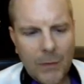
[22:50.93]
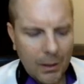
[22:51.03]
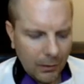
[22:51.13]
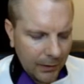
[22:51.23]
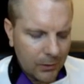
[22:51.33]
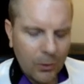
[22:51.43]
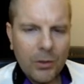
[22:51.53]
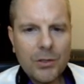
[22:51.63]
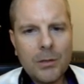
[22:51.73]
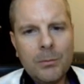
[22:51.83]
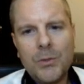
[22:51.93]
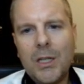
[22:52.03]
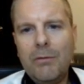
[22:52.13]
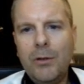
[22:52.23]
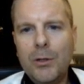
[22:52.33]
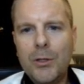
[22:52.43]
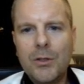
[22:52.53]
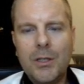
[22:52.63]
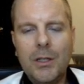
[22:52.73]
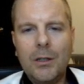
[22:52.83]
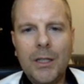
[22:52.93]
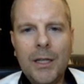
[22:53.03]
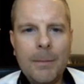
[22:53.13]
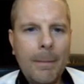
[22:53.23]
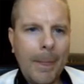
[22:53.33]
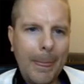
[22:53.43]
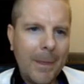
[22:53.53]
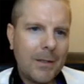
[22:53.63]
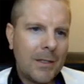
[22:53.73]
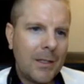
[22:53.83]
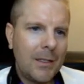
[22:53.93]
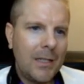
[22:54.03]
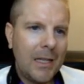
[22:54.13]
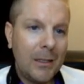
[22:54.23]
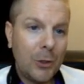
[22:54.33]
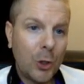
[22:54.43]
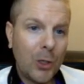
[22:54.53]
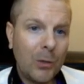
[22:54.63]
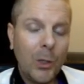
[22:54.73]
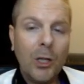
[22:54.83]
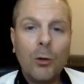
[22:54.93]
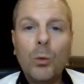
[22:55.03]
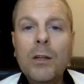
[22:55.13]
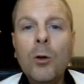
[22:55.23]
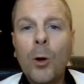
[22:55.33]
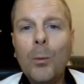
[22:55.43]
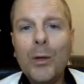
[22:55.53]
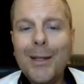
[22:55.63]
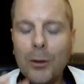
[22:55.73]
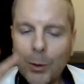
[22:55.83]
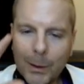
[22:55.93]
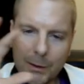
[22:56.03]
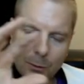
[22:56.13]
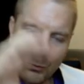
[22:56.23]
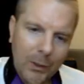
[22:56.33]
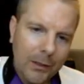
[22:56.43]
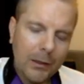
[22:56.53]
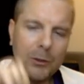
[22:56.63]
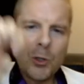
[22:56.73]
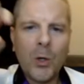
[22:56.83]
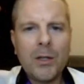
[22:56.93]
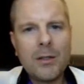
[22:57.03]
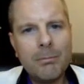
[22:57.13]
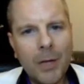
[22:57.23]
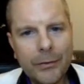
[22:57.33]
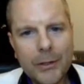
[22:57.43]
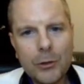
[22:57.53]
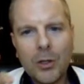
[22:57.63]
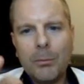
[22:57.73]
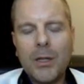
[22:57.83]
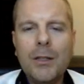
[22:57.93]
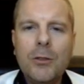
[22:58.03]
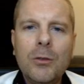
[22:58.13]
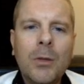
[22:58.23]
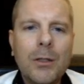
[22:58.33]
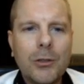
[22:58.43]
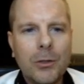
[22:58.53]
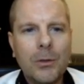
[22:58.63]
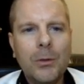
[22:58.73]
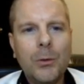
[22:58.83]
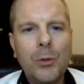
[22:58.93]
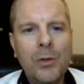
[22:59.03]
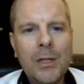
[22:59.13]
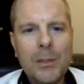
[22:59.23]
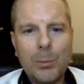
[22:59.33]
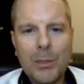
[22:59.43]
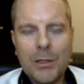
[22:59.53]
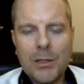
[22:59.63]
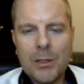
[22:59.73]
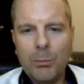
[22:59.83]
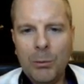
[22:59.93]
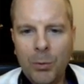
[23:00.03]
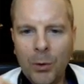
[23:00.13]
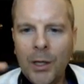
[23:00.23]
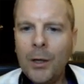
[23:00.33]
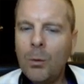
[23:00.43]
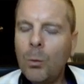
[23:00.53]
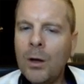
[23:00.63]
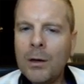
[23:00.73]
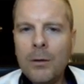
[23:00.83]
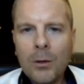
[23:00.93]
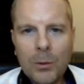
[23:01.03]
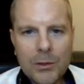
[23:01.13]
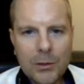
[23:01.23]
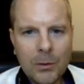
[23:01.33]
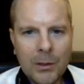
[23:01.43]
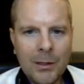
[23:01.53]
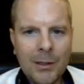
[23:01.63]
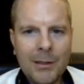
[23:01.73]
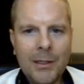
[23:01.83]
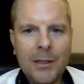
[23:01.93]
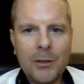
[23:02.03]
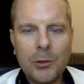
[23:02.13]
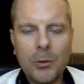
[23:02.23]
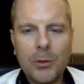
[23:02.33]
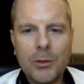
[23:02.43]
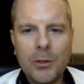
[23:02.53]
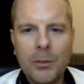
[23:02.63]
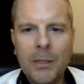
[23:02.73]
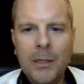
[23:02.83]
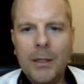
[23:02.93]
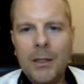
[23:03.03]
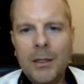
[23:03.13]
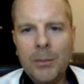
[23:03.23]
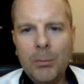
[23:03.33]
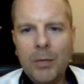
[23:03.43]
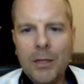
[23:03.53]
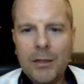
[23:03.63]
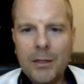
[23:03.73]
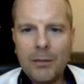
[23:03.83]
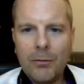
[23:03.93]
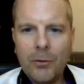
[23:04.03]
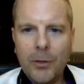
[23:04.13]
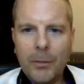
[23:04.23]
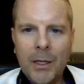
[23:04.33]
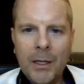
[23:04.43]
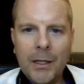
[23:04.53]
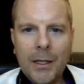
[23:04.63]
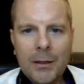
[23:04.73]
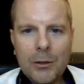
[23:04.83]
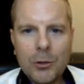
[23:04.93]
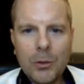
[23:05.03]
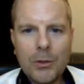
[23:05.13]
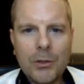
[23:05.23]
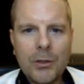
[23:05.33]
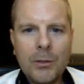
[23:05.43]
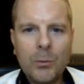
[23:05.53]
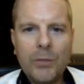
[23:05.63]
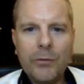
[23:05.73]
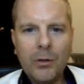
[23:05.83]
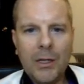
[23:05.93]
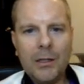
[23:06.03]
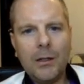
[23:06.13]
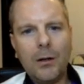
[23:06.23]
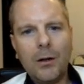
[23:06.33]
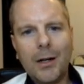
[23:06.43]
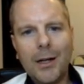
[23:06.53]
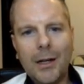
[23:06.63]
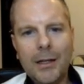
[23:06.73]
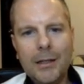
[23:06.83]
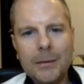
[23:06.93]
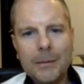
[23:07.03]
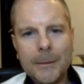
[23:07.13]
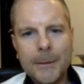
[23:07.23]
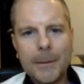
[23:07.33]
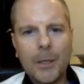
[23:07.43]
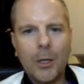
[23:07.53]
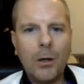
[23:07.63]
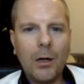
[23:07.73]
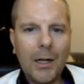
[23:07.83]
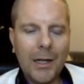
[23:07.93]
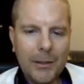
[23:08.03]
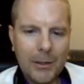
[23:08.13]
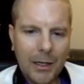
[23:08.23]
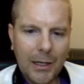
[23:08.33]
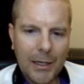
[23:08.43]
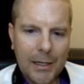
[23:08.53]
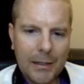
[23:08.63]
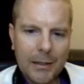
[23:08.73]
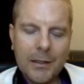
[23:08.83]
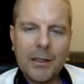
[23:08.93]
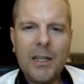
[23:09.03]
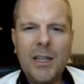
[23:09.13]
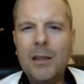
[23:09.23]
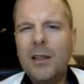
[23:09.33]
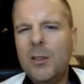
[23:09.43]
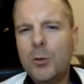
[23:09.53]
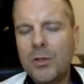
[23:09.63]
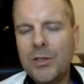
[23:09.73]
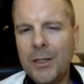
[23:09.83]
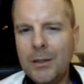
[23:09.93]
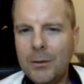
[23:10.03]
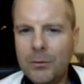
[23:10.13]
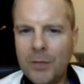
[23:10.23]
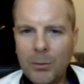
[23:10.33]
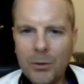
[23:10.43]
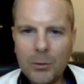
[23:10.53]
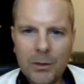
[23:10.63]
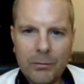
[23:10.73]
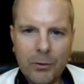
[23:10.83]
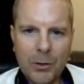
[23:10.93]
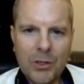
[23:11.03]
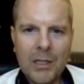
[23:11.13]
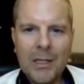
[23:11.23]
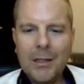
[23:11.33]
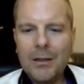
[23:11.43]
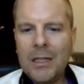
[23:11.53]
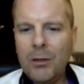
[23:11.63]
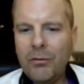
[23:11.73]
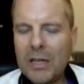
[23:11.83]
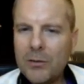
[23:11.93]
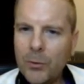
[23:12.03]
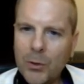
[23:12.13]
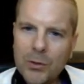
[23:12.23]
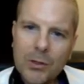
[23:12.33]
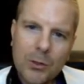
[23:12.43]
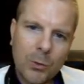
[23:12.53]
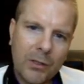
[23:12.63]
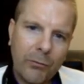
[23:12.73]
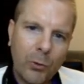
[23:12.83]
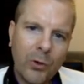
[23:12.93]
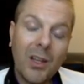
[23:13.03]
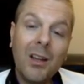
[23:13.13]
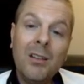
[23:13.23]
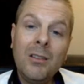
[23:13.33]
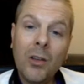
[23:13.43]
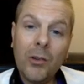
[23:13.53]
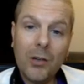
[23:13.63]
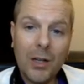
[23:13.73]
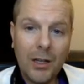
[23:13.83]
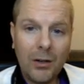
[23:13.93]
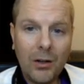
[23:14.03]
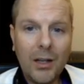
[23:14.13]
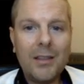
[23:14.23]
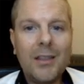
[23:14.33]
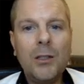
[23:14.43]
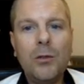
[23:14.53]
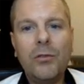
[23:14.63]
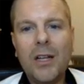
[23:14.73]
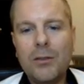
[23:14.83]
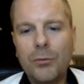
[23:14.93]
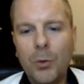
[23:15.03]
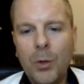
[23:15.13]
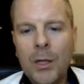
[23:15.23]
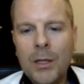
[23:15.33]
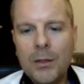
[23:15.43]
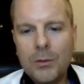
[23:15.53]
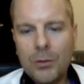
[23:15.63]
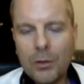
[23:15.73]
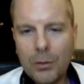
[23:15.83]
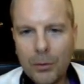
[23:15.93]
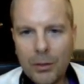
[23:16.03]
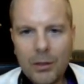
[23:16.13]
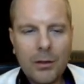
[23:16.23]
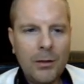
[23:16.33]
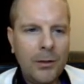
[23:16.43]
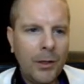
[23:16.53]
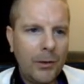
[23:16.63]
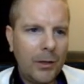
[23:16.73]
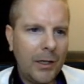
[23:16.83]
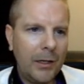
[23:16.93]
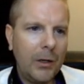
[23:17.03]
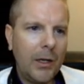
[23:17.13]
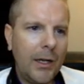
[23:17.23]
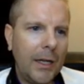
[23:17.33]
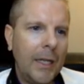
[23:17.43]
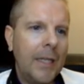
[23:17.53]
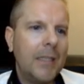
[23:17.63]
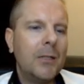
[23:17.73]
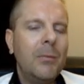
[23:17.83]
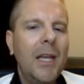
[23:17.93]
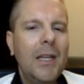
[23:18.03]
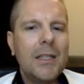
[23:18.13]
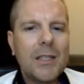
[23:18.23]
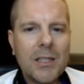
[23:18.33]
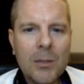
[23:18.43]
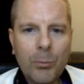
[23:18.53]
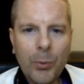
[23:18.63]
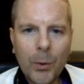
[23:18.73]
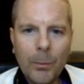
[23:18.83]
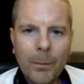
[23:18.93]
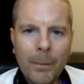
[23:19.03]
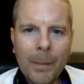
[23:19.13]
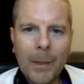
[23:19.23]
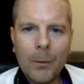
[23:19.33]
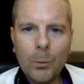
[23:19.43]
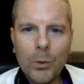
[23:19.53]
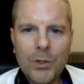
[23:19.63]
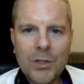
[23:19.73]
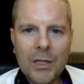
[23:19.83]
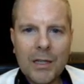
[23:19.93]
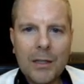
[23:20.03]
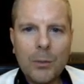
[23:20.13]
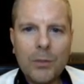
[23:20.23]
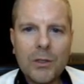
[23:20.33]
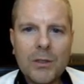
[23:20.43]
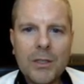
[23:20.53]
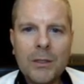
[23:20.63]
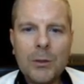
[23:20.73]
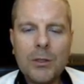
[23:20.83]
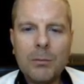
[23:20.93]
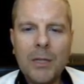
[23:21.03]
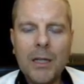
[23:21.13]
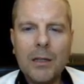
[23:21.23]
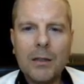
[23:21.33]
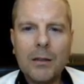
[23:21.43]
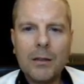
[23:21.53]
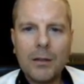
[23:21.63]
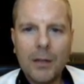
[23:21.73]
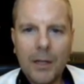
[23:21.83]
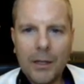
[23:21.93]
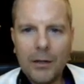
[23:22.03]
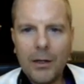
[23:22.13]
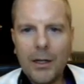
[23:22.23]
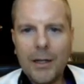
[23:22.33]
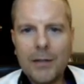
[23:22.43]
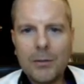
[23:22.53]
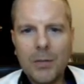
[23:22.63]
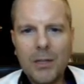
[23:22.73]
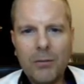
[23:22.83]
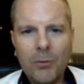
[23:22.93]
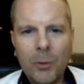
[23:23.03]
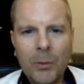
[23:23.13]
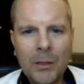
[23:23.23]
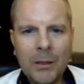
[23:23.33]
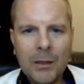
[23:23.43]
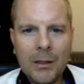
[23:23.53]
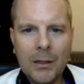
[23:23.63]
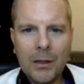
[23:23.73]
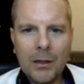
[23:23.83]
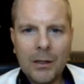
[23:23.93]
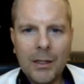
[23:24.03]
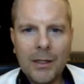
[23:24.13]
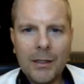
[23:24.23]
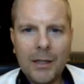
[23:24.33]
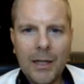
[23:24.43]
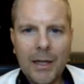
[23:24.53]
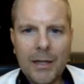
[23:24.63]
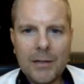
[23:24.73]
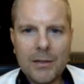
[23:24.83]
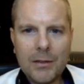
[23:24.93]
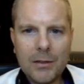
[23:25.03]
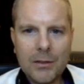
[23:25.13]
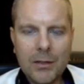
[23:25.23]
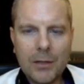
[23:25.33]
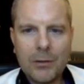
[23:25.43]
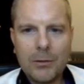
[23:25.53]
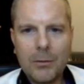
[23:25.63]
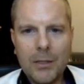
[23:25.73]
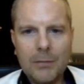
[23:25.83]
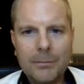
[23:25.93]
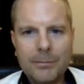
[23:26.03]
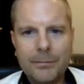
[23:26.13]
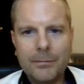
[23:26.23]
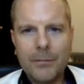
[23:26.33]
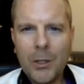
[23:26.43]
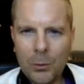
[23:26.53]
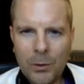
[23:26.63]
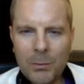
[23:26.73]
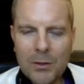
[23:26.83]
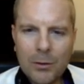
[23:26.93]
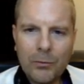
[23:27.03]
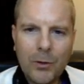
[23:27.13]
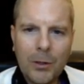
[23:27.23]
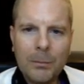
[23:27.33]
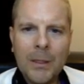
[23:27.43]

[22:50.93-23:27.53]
let's go to some divergence here. Again, this is the daily chart. We normally look at the weekly chart, the monthly chart, but I do want to show you this because some people want to know what's going on in the short term. And break it down for you. In the short term, we've created our high, our higher high in the towards the end of November, twenty-first. Then you fast forward to the twenty-fourth, another higher high. Then you fast forward to the thirtieth, another higher high. To make it simple, we'll say that we've continued to make higher highs, right? Forming a line as such, right? Are you with me so far?